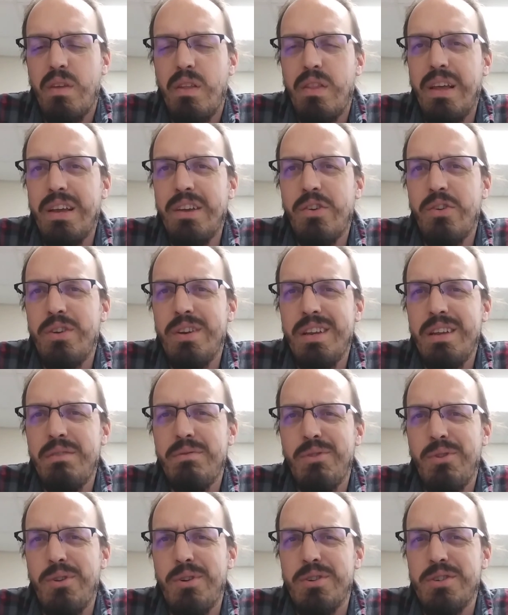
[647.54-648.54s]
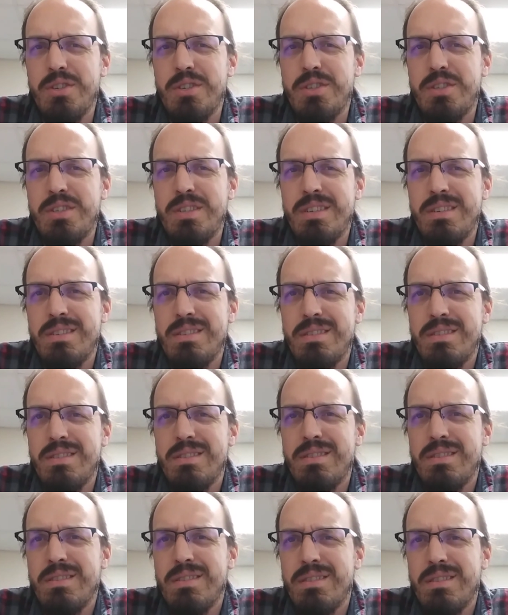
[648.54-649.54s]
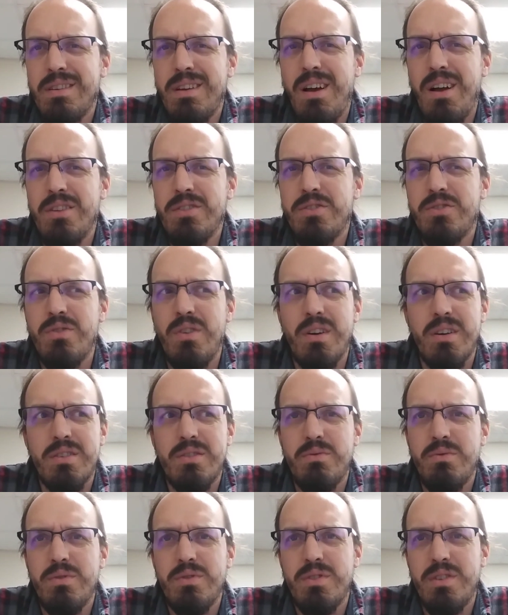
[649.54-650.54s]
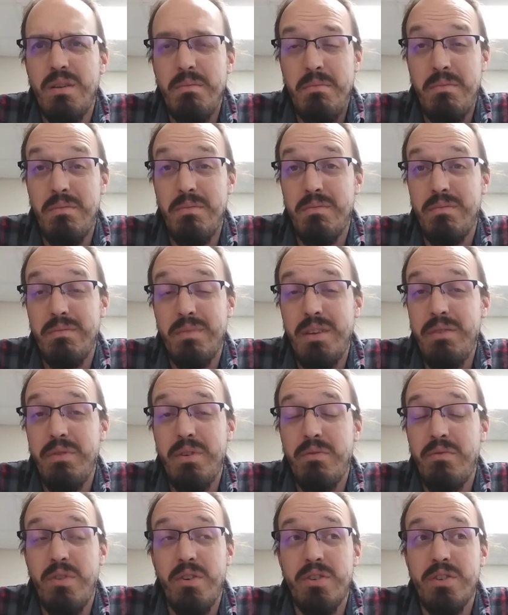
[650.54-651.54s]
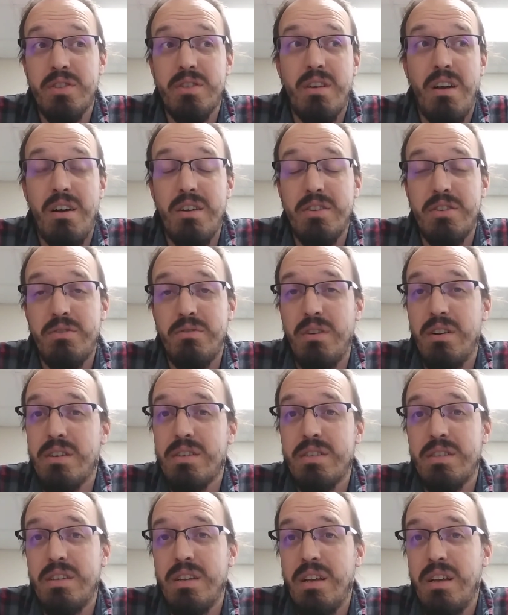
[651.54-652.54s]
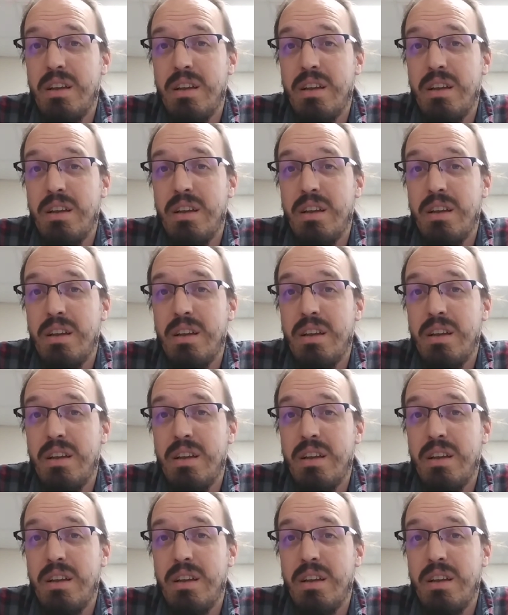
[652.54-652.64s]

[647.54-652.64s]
that good and evil are just constructs. Well, even if they're just constructs,